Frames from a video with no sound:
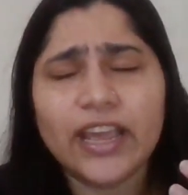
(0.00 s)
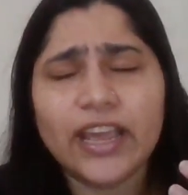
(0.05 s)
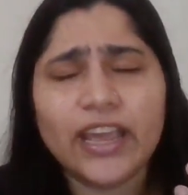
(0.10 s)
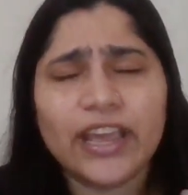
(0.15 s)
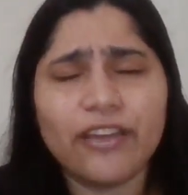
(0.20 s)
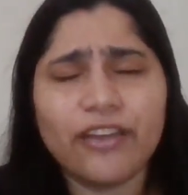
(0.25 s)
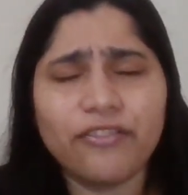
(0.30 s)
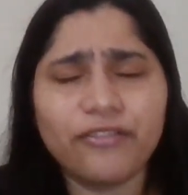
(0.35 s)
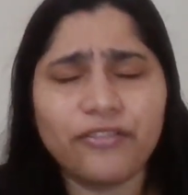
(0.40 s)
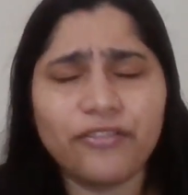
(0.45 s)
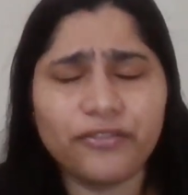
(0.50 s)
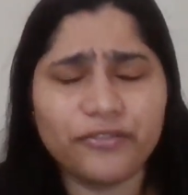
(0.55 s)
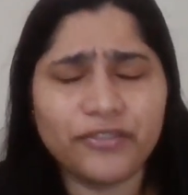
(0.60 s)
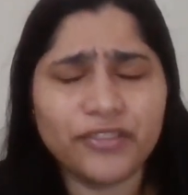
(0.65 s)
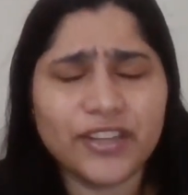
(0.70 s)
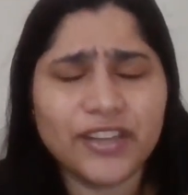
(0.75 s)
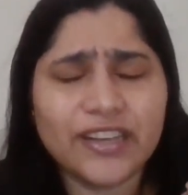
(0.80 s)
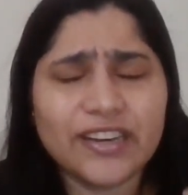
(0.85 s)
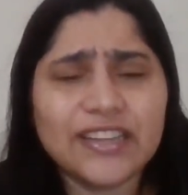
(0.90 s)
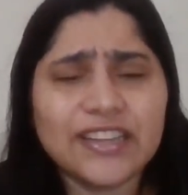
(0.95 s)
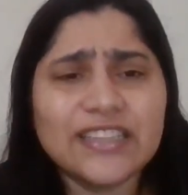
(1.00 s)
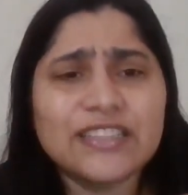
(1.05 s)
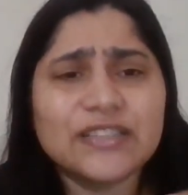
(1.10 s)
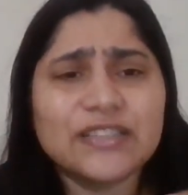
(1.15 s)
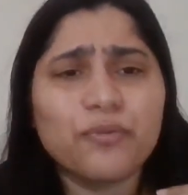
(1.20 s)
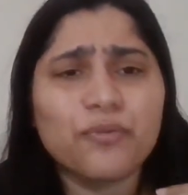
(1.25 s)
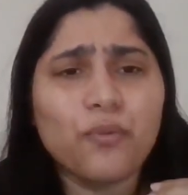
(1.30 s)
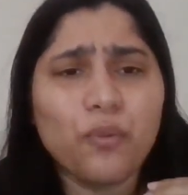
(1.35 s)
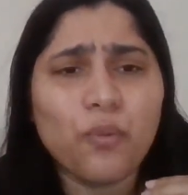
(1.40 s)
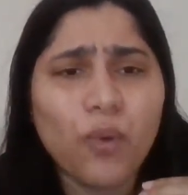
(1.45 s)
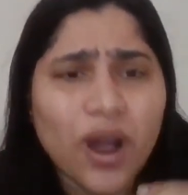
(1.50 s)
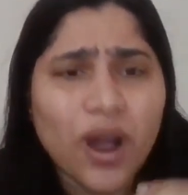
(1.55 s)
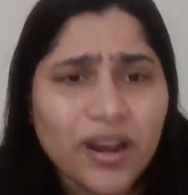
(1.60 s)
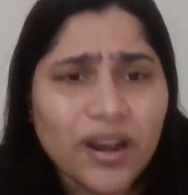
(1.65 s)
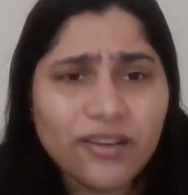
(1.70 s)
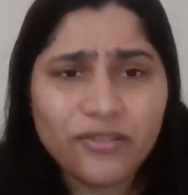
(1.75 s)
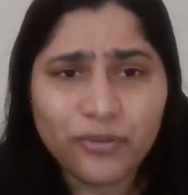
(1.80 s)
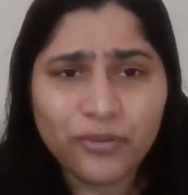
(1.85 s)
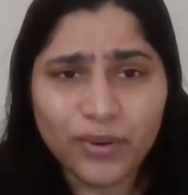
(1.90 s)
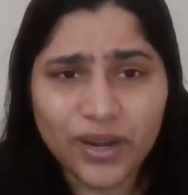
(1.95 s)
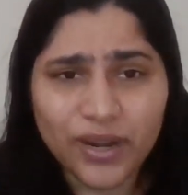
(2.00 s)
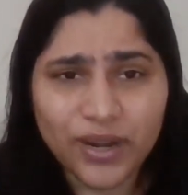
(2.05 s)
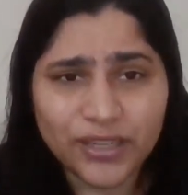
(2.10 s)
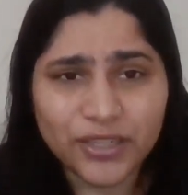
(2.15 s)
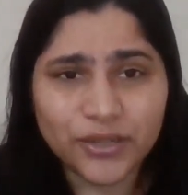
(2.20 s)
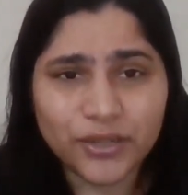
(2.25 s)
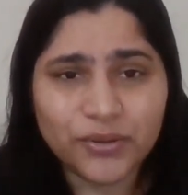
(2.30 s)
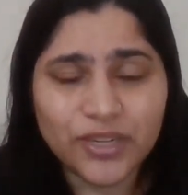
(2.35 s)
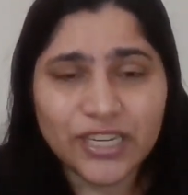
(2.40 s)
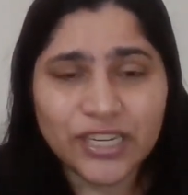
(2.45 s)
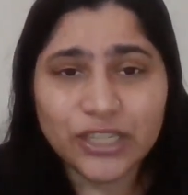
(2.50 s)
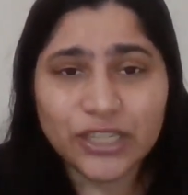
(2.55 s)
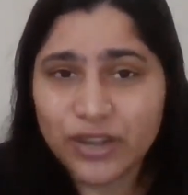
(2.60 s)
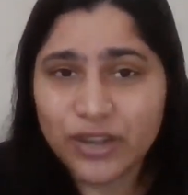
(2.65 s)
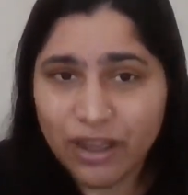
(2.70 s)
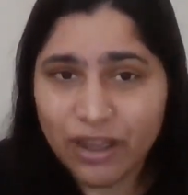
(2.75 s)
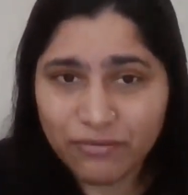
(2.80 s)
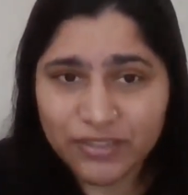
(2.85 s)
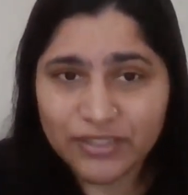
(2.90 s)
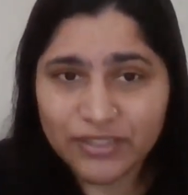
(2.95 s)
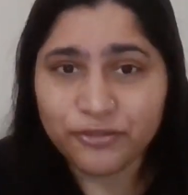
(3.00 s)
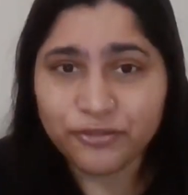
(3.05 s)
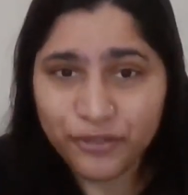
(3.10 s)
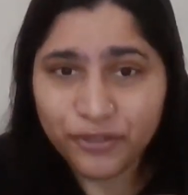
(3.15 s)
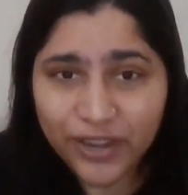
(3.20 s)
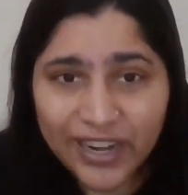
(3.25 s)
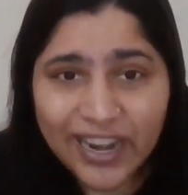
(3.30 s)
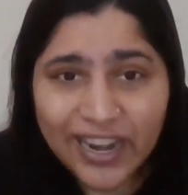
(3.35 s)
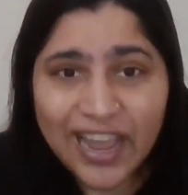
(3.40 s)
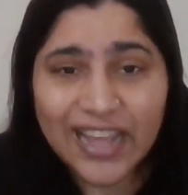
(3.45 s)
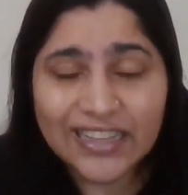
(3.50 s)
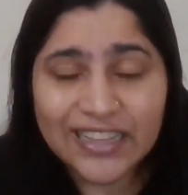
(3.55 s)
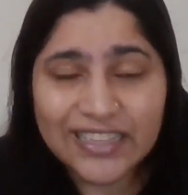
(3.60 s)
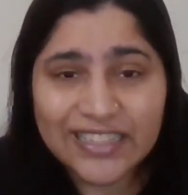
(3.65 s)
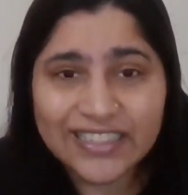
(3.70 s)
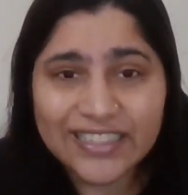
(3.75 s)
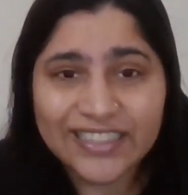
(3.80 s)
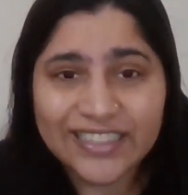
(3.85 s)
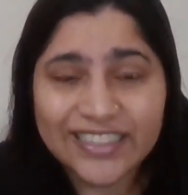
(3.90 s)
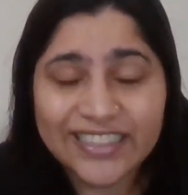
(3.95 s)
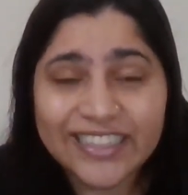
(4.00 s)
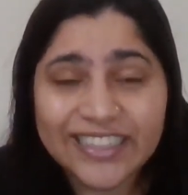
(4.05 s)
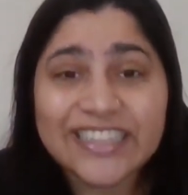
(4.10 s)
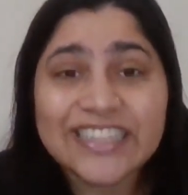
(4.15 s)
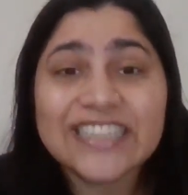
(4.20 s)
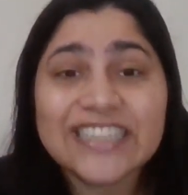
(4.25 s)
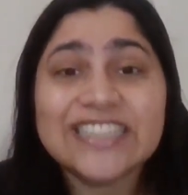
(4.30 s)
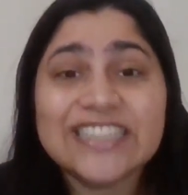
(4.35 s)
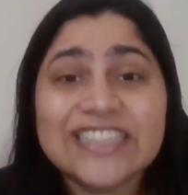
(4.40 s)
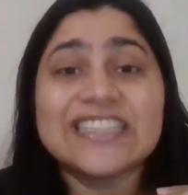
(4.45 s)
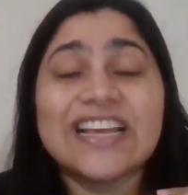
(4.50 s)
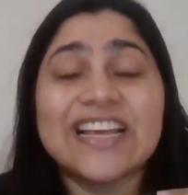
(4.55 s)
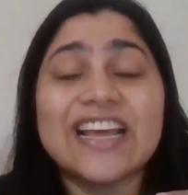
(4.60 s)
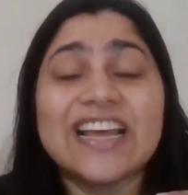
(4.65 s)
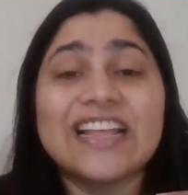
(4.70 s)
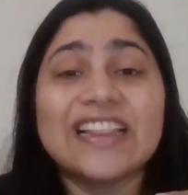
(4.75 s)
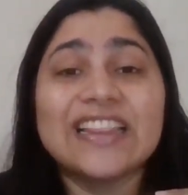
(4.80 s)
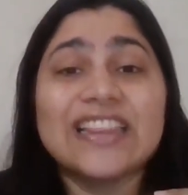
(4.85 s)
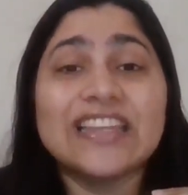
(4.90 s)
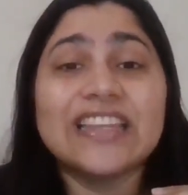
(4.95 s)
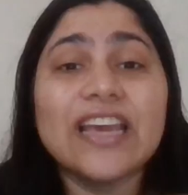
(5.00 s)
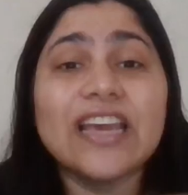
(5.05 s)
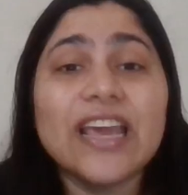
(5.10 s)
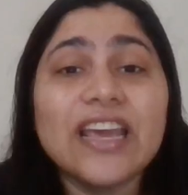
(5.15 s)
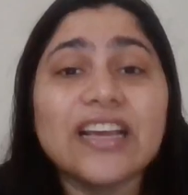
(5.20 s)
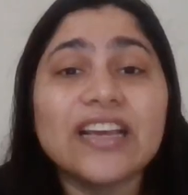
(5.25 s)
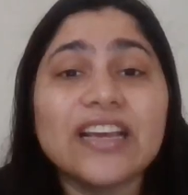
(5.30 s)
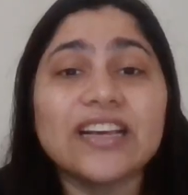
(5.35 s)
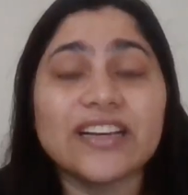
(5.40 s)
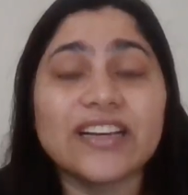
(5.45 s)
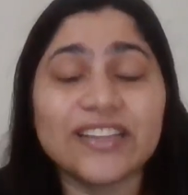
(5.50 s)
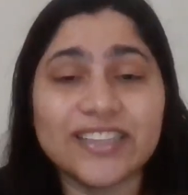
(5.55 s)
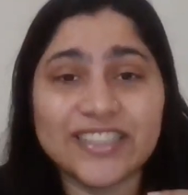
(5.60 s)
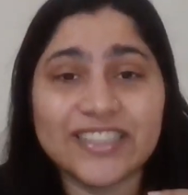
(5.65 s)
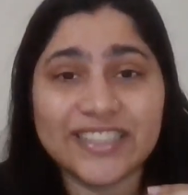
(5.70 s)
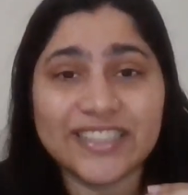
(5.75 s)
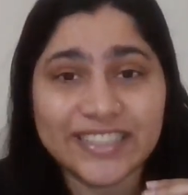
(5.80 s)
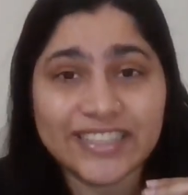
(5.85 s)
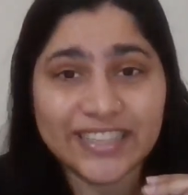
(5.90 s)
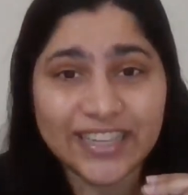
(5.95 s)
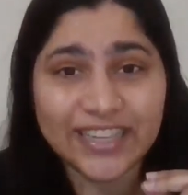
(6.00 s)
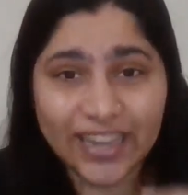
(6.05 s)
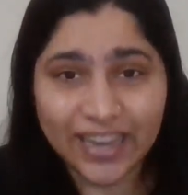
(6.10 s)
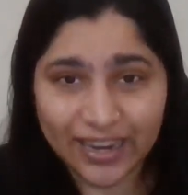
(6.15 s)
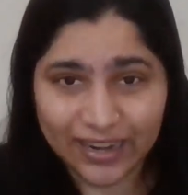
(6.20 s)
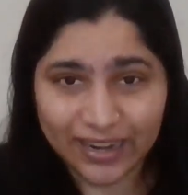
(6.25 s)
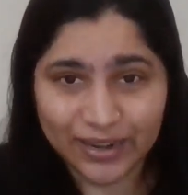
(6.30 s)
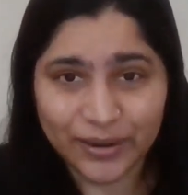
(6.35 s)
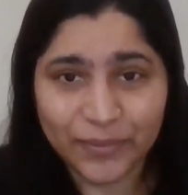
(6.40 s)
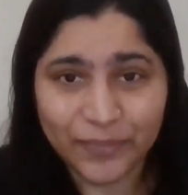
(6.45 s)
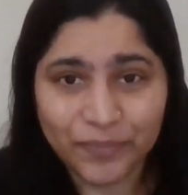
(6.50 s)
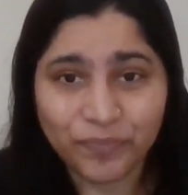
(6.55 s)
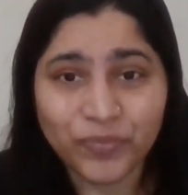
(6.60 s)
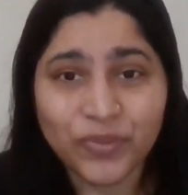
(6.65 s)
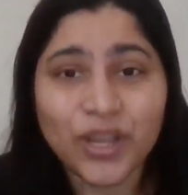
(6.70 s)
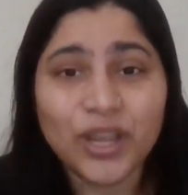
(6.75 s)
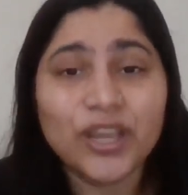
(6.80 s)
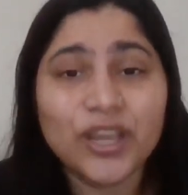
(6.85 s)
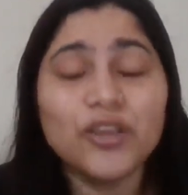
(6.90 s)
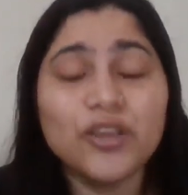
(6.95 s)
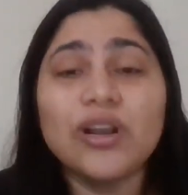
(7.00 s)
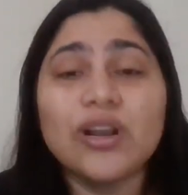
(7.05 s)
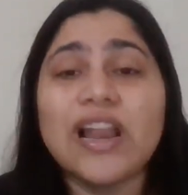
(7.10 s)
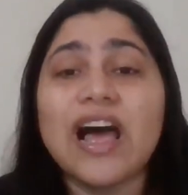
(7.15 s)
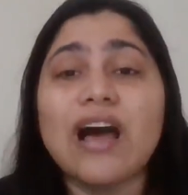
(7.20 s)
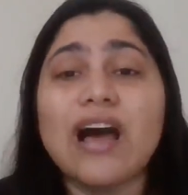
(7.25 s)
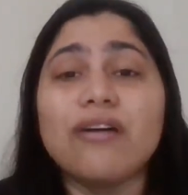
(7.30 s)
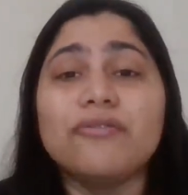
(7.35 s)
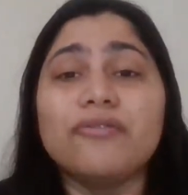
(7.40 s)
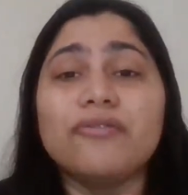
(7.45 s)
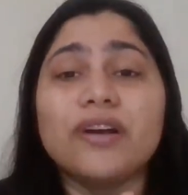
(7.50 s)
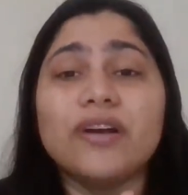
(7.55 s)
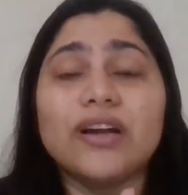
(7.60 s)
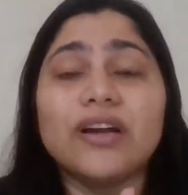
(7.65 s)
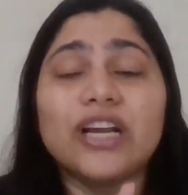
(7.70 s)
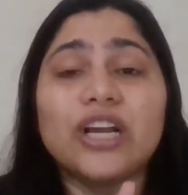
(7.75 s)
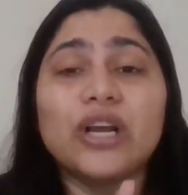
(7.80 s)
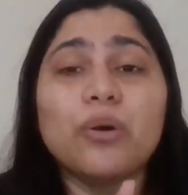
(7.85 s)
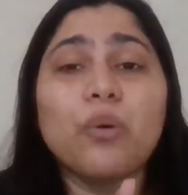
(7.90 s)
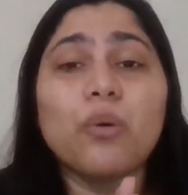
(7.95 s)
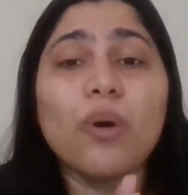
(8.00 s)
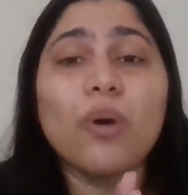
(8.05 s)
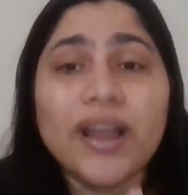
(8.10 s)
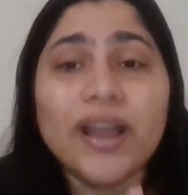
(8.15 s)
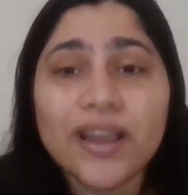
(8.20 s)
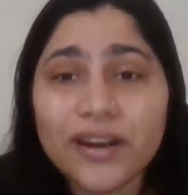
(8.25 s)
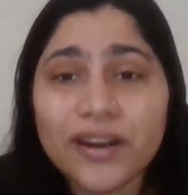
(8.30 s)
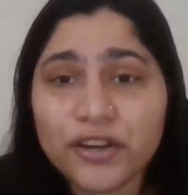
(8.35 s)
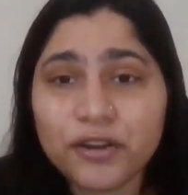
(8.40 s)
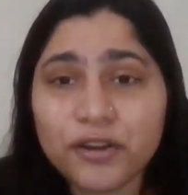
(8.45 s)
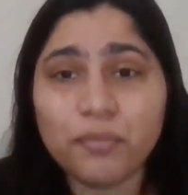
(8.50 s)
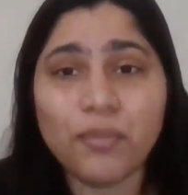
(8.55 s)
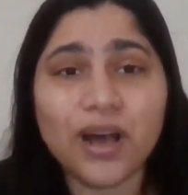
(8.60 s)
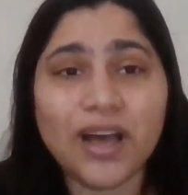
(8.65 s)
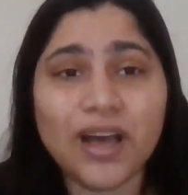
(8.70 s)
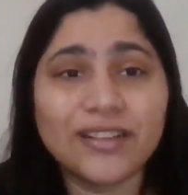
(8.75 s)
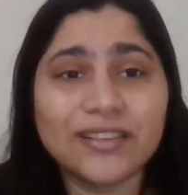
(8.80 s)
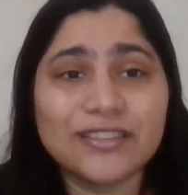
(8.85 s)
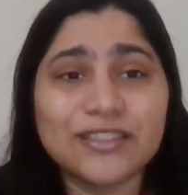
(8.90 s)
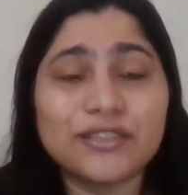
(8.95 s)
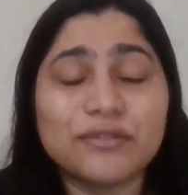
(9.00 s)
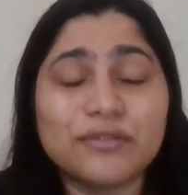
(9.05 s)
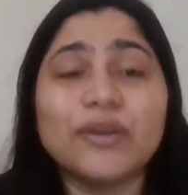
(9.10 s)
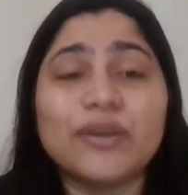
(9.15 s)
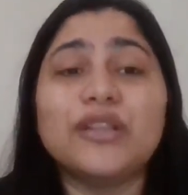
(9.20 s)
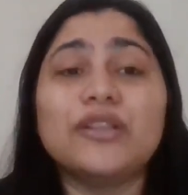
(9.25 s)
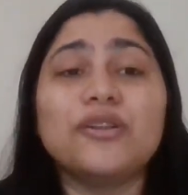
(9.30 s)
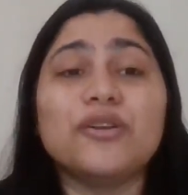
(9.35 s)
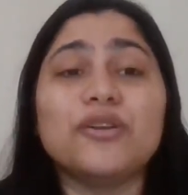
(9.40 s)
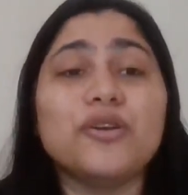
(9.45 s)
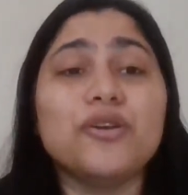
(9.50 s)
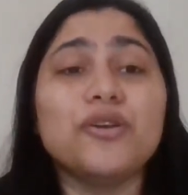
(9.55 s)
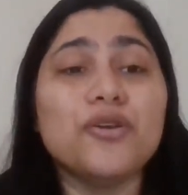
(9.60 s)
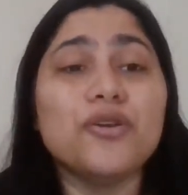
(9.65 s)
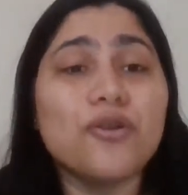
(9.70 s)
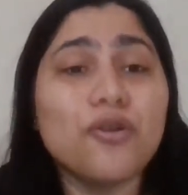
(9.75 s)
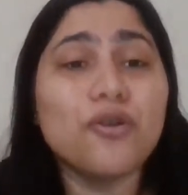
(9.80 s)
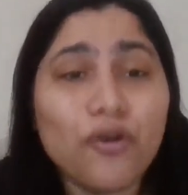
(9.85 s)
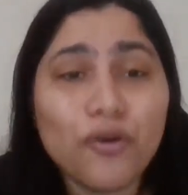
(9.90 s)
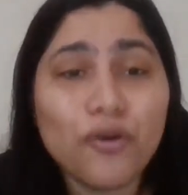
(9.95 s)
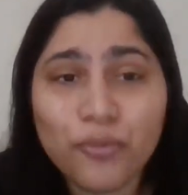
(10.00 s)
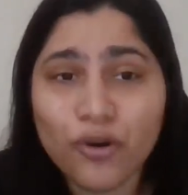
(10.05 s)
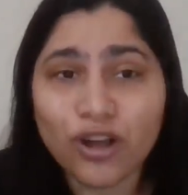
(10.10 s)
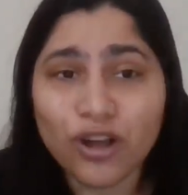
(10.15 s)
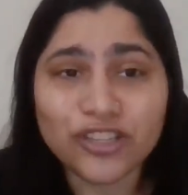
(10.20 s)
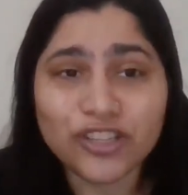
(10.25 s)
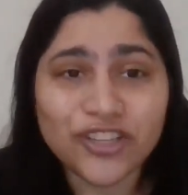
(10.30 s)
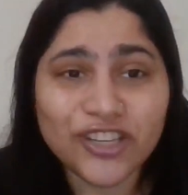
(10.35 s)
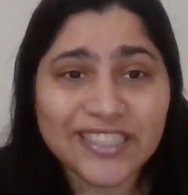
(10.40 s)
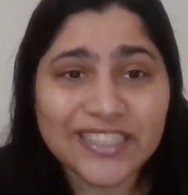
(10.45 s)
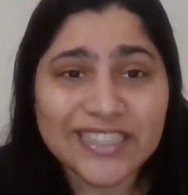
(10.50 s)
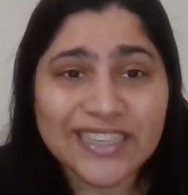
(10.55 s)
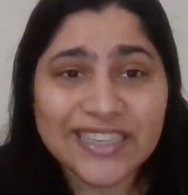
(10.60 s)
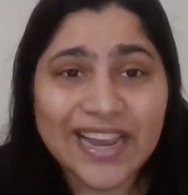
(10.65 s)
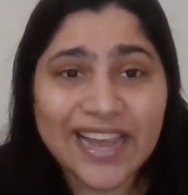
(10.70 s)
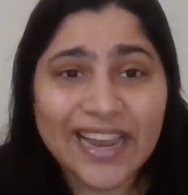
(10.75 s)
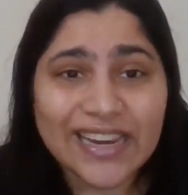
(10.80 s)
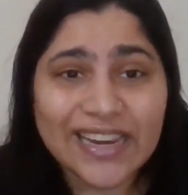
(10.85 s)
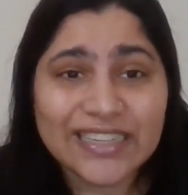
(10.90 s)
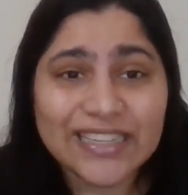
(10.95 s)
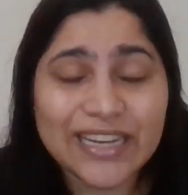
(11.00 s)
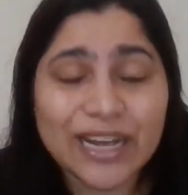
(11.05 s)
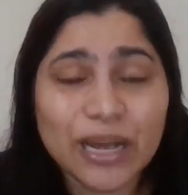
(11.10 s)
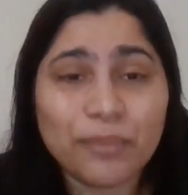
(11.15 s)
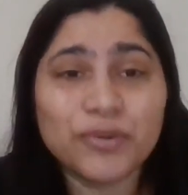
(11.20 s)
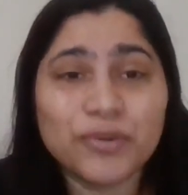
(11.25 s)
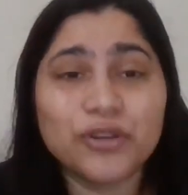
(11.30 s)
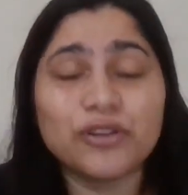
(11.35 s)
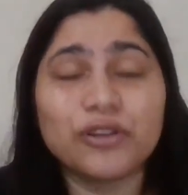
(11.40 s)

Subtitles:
If there is one trait you need to have as a freelancer, it is thick skin. You'll have quiet months with no projects lined up.